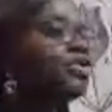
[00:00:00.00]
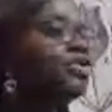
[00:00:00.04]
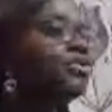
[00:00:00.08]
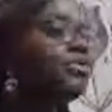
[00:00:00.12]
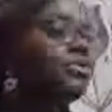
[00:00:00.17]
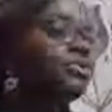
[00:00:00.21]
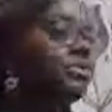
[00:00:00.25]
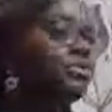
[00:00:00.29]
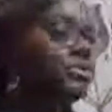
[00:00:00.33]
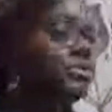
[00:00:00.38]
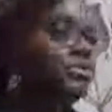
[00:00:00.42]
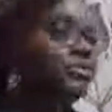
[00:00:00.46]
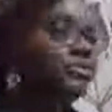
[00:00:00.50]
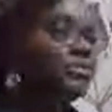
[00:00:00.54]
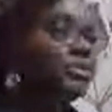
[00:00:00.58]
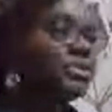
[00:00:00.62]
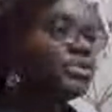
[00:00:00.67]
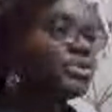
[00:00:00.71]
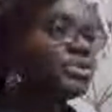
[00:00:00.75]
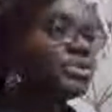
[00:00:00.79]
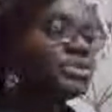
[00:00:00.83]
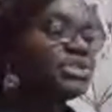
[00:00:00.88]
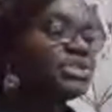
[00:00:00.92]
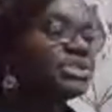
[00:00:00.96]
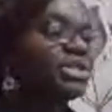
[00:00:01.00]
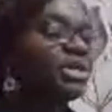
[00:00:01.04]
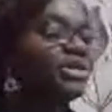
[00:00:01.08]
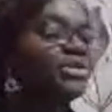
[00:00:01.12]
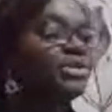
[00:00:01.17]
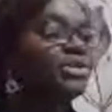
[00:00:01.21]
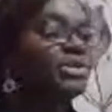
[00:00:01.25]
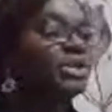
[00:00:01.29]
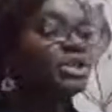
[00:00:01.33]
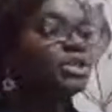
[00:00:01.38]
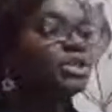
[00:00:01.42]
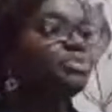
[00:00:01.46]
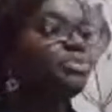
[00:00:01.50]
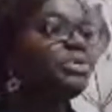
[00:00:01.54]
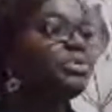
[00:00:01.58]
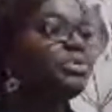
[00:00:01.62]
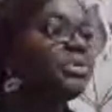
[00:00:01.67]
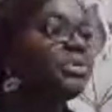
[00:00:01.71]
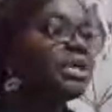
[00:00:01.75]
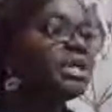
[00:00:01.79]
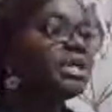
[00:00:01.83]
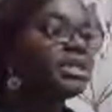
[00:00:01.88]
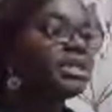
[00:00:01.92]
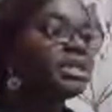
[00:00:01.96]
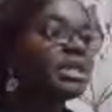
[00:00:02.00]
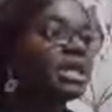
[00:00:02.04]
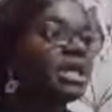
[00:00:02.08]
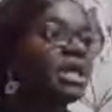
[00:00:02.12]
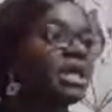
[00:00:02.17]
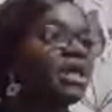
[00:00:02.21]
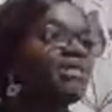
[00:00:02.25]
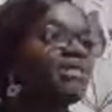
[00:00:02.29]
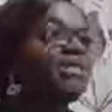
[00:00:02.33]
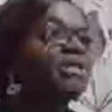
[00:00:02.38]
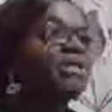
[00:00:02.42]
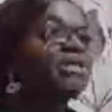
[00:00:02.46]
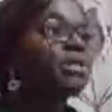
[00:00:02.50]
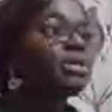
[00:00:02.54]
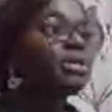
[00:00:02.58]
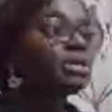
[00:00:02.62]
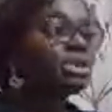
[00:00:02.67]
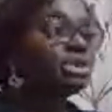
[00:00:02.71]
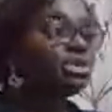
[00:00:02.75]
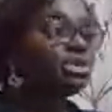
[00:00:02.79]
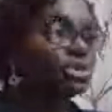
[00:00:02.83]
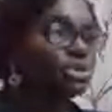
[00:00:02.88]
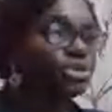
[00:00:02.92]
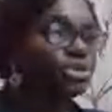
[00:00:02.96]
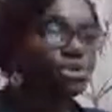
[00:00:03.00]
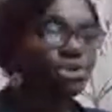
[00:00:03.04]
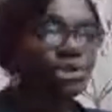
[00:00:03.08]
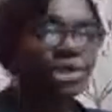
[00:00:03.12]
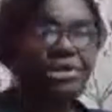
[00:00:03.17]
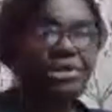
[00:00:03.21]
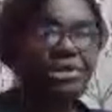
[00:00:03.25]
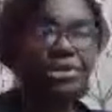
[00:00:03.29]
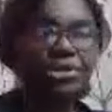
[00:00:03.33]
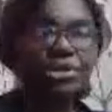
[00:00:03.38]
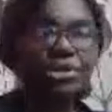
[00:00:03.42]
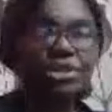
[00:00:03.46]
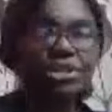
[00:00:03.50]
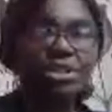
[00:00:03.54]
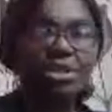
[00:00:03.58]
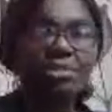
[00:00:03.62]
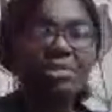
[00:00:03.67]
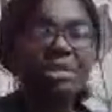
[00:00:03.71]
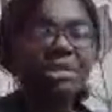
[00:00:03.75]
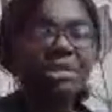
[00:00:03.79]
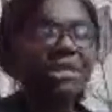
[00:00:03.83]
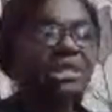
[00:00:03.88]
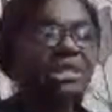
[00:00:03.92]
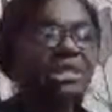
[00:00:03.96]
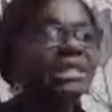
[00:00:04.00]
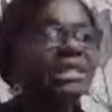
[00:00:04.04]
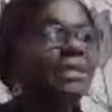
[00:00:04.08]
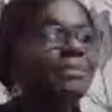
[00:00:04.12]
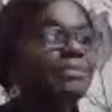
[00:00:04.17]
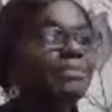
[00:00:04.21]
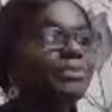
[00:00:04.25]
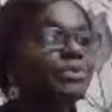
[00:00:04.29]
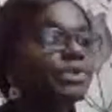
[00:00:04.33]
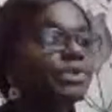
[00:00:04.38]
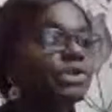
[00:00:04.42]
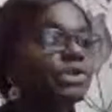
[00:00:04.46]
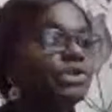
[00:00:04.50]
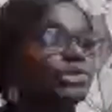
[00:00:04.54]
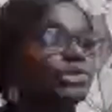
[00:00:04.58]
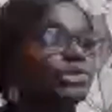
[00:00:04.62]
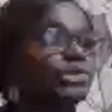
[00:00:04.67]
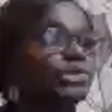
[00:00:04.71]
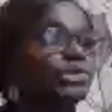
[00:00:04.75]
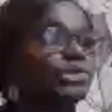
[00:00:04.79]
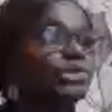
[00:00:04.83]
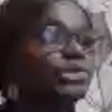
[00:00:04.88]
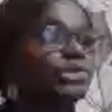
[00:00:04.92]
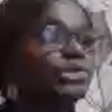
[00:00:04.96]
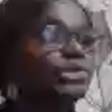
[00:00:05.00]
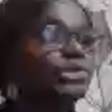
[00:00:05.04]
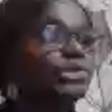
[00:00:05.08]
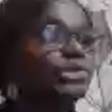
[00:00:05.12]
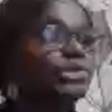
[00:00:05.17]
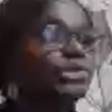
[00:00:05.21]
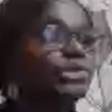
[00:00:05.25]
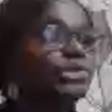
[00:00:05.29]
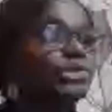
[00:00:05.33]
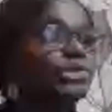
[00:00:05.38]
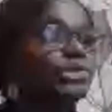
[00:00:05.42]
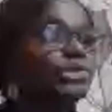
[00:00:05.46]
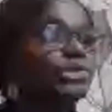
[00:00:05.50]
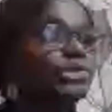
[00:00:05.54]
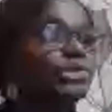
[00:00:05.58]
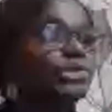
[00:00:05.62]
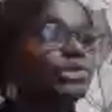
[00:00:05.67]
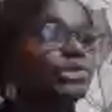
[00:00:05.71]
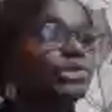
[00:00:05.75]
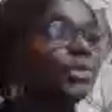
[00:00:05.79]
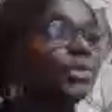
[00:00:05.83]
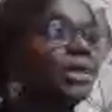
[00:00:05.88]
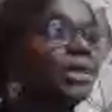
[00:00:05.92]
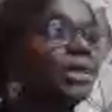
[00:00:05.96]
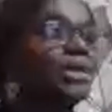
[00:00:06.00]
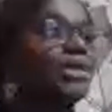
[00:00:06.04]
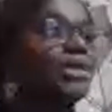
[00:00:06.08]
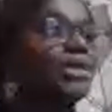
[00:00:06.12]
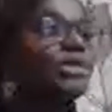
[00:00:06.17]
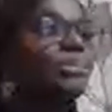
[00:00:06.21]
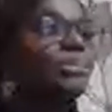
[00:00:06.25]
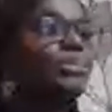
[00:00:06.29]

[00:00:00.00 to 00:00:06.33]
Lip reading: So feel free to share your experience. Because your sharing doesn't mean it's happened to you. You might have seen it somewhere.